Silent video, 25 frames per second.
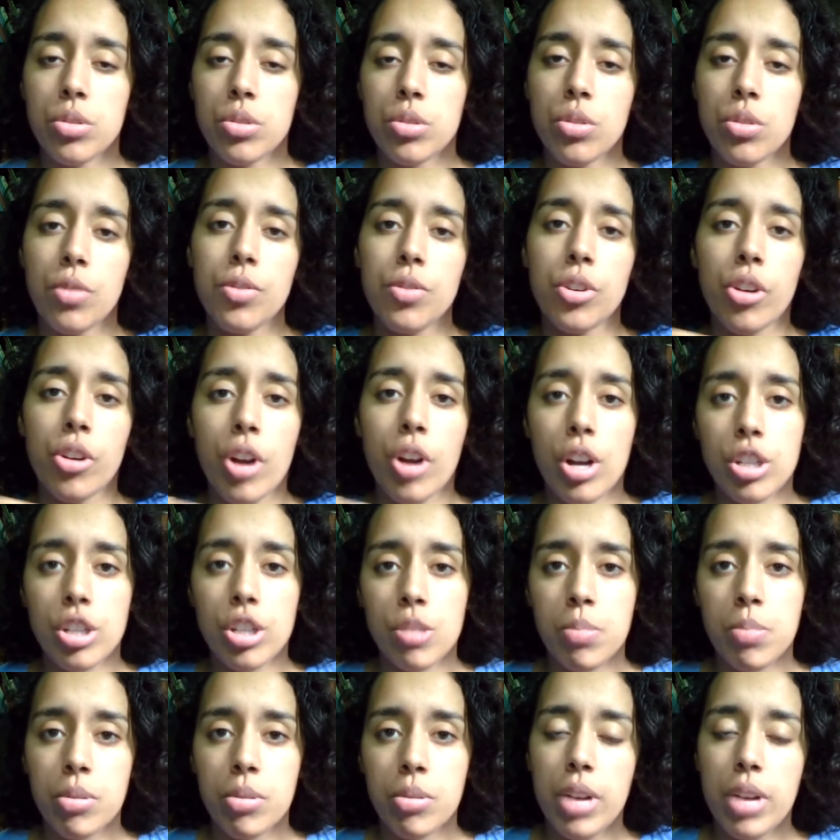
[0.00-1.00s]
So if you're an
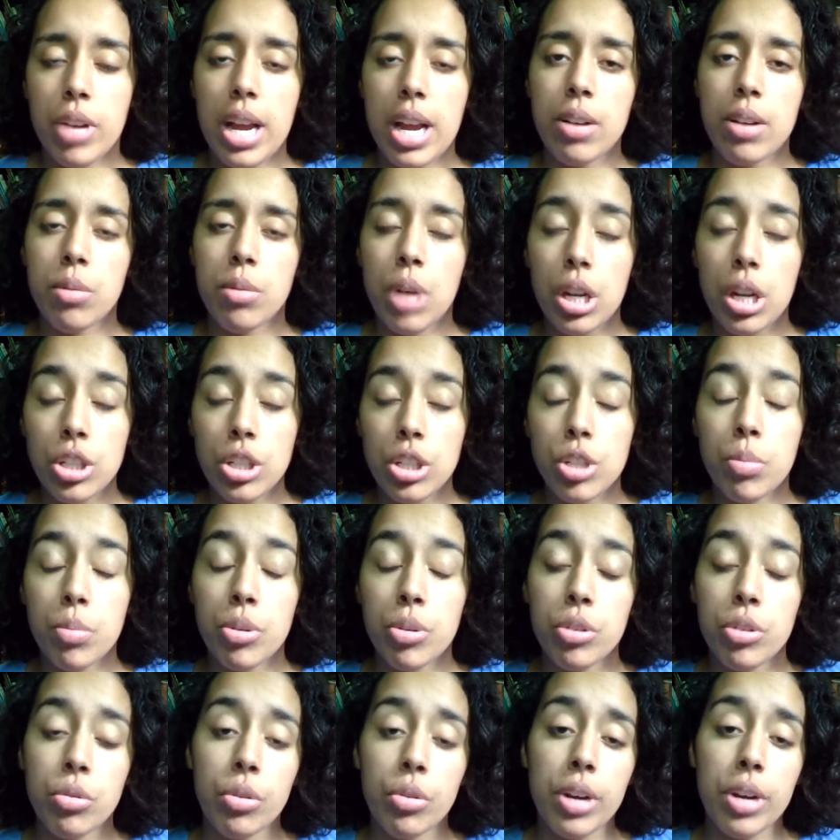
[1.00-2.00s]
entrepreneur,
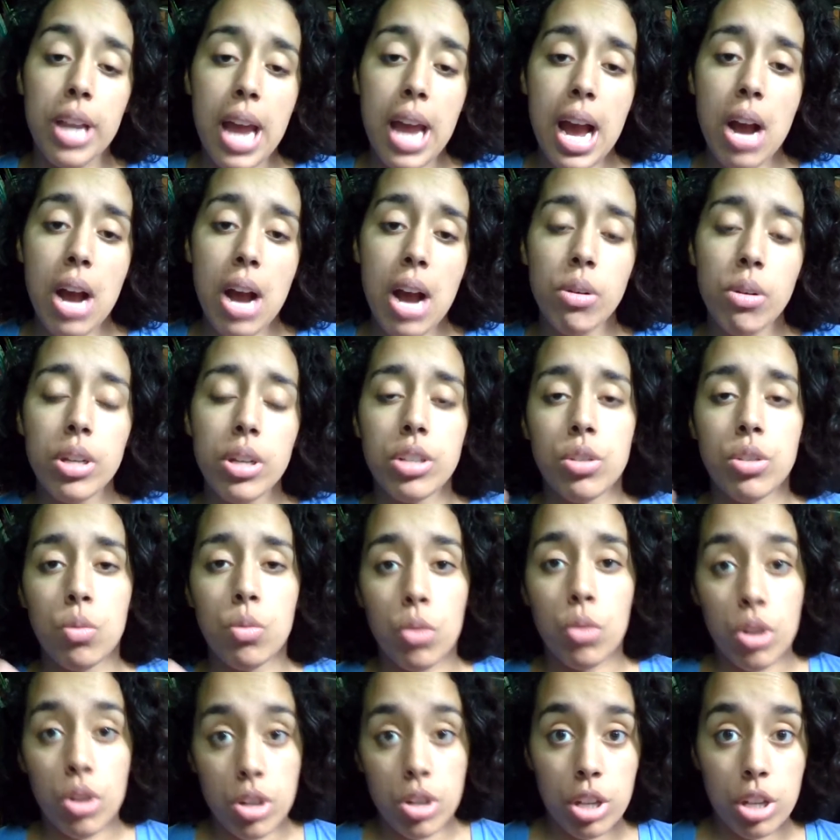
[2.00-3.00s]
entrepreneur now and you
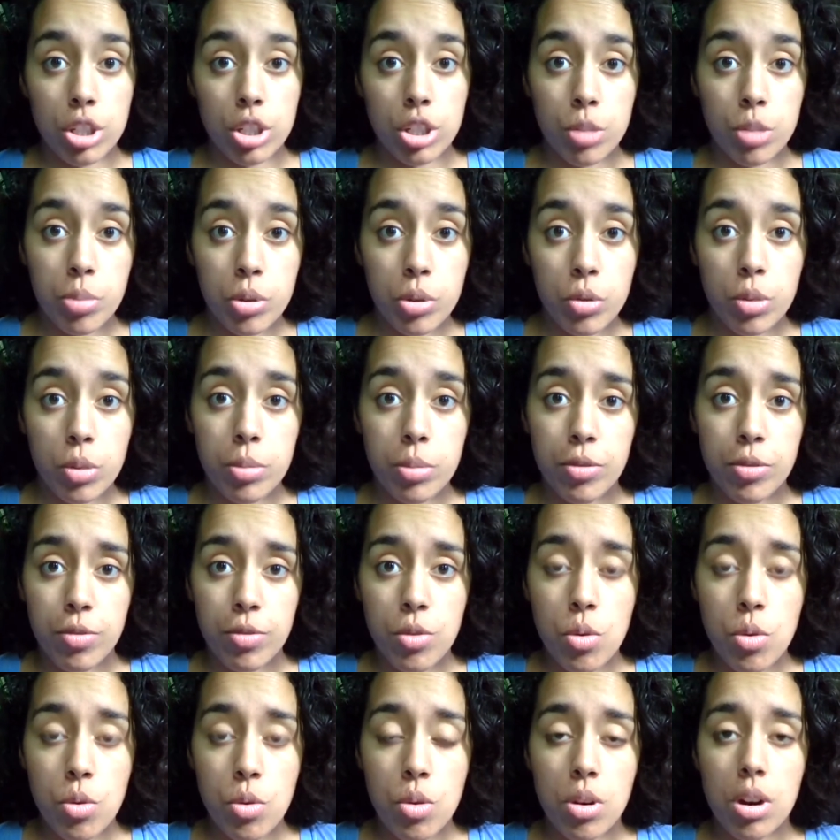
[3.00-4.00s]
weren't an entrepreneur
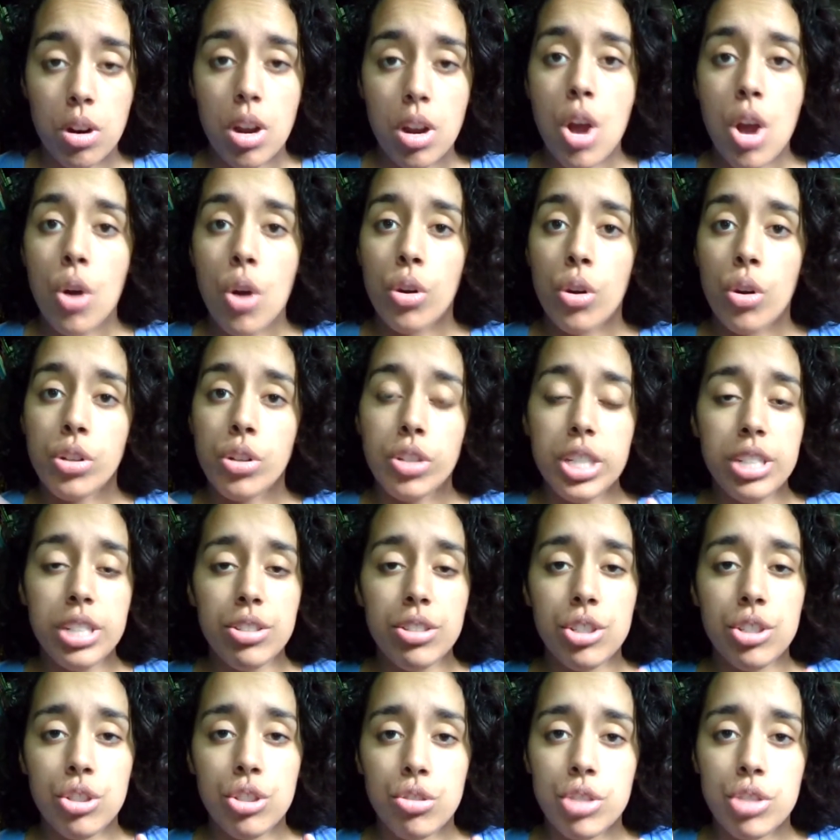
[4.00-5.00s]
before or your
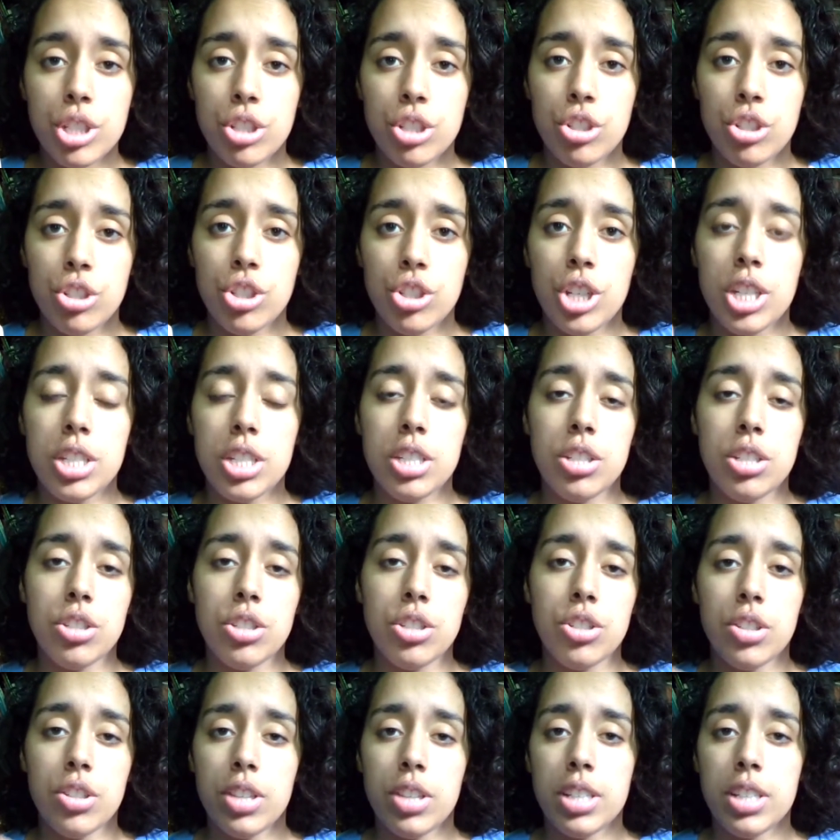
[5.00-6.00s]
industry has
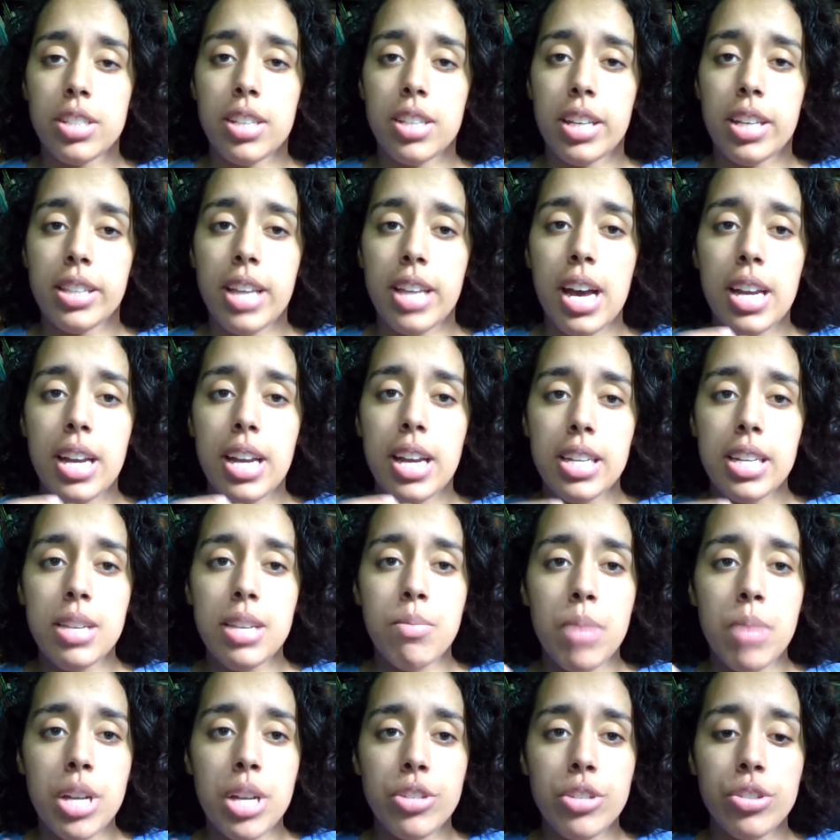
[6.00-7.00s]
changed, things like that, any
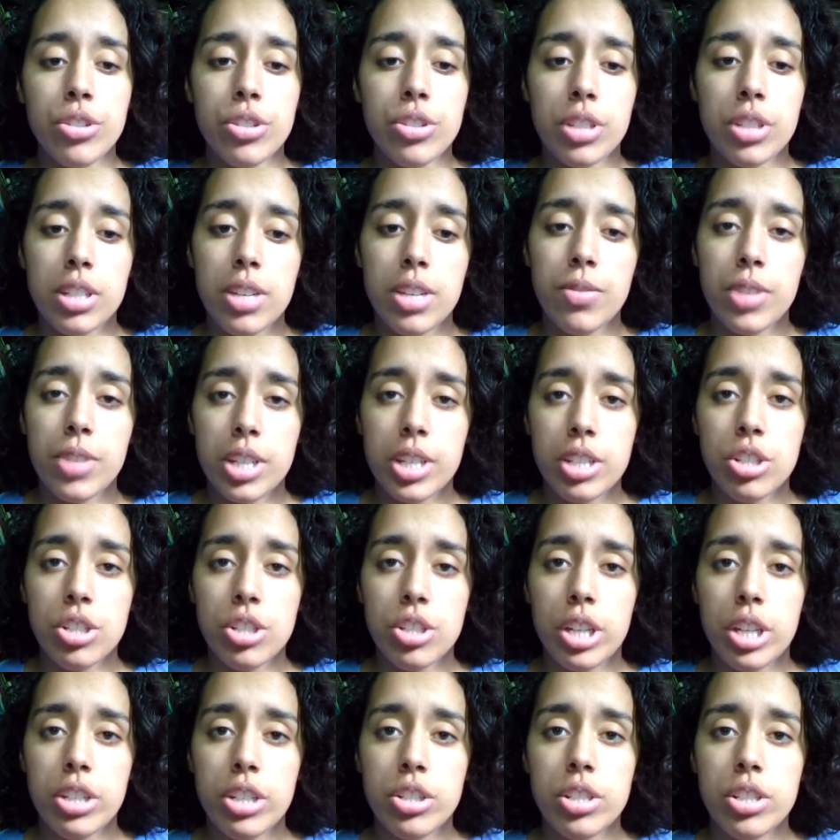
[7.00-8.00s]
major significant
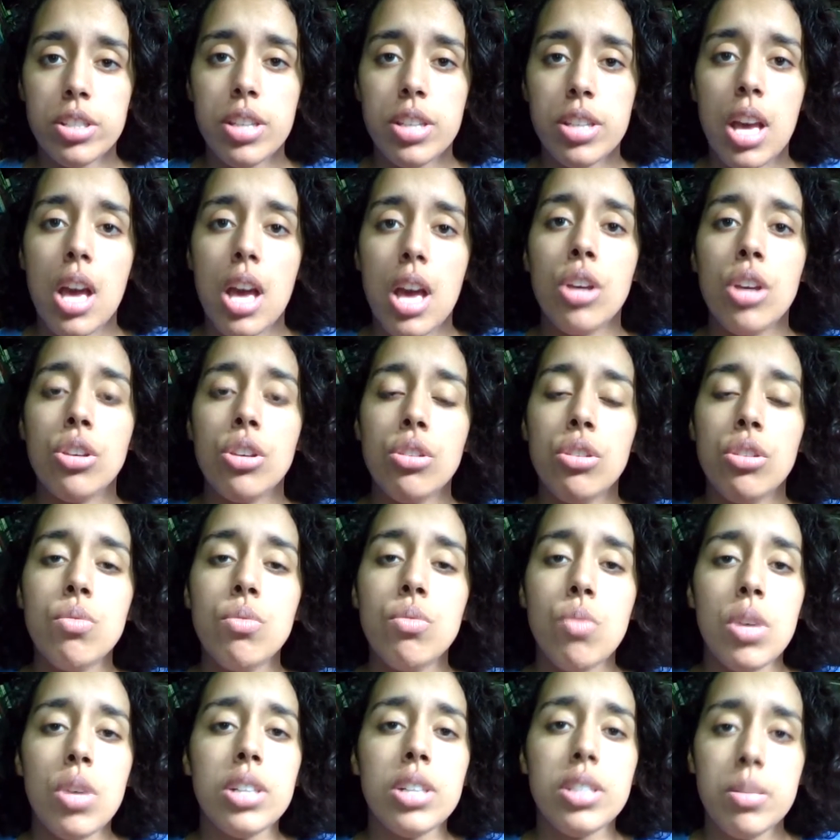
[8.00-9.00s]
changes, you
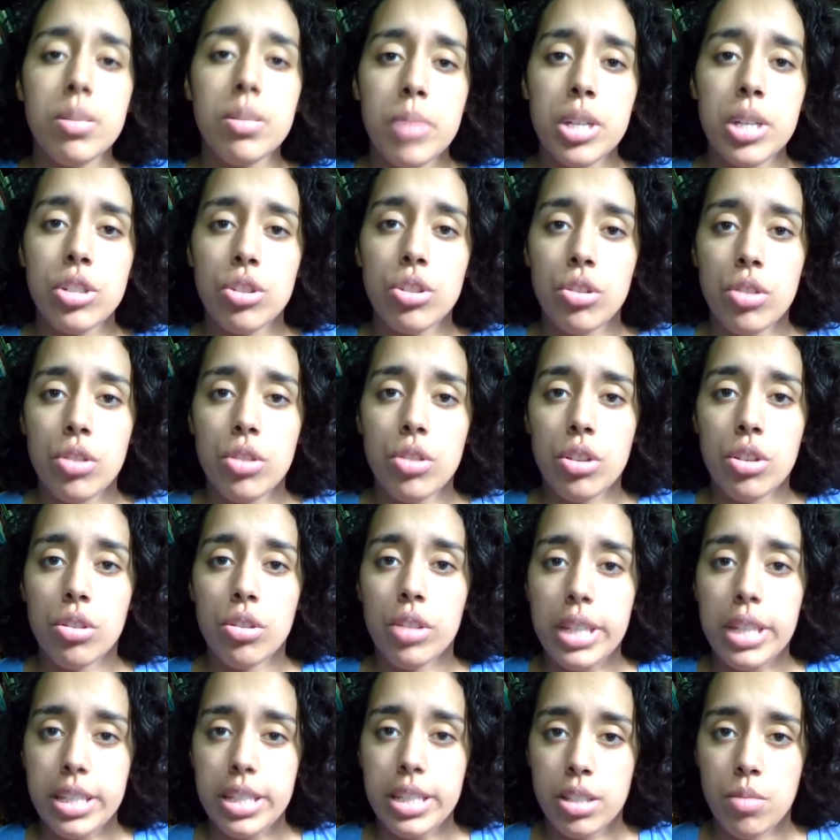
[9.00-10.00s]
want to make sure that
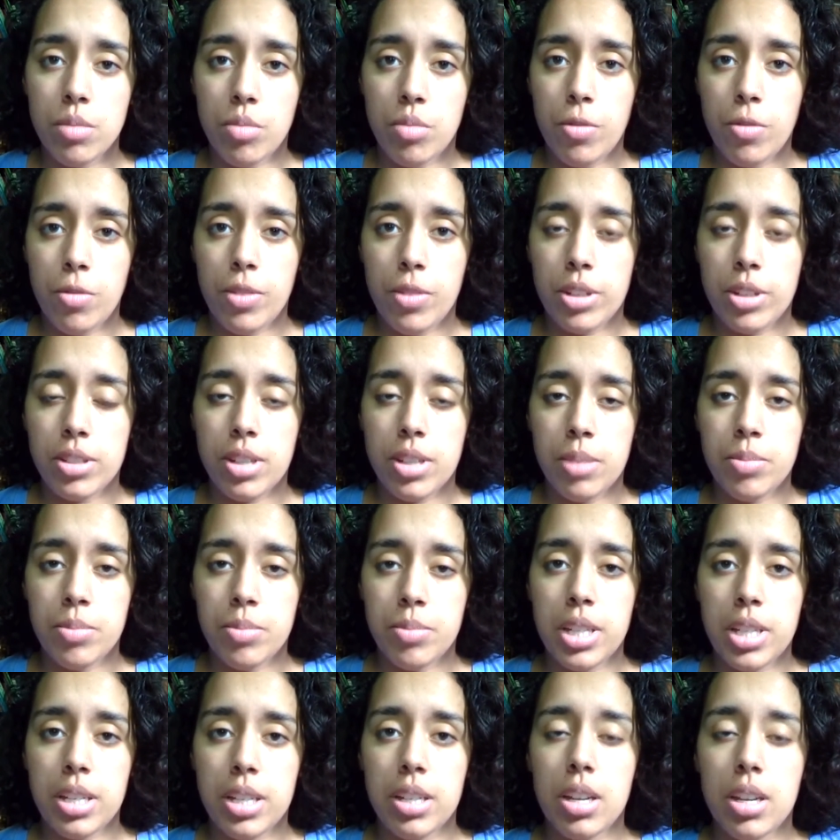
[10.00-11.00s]
your LinkedIn profile is
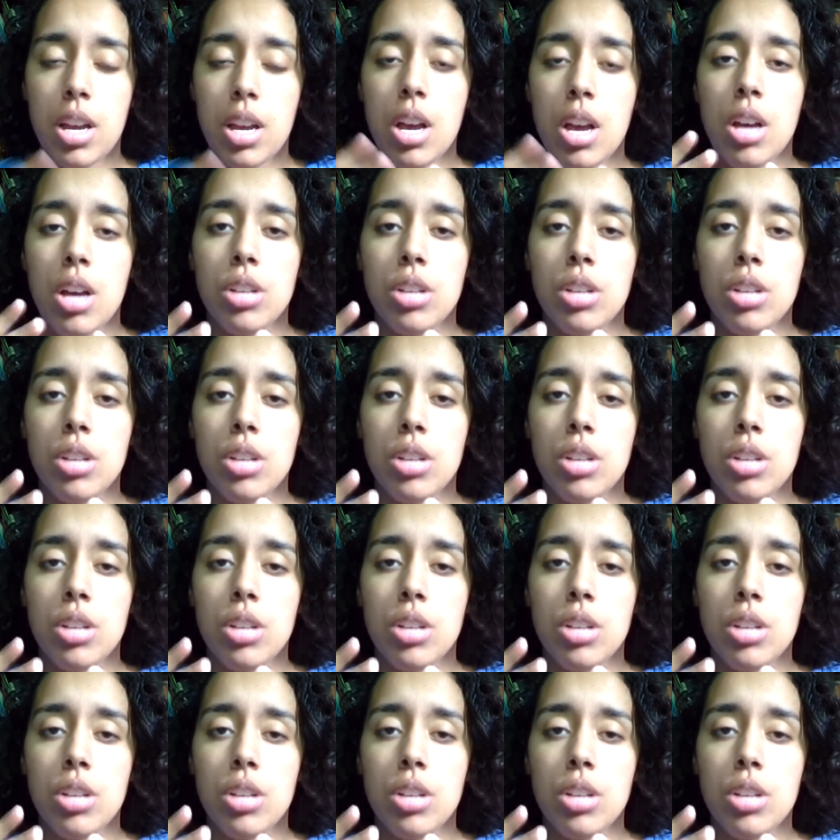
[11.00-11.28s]
updated.